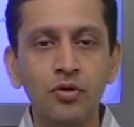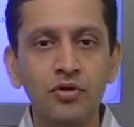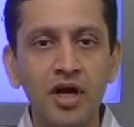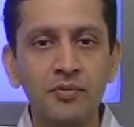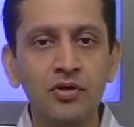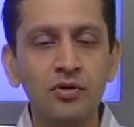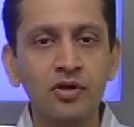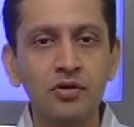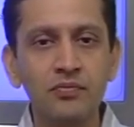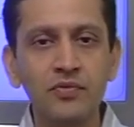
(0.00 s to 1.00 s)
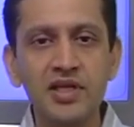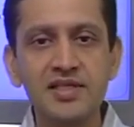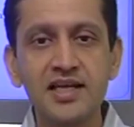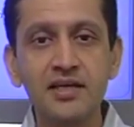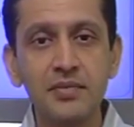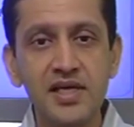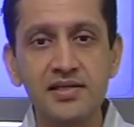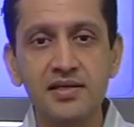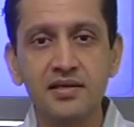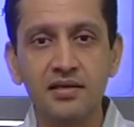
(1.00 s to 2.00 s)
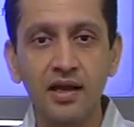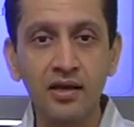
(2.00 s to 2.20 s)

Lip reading: programming only on things like BASIC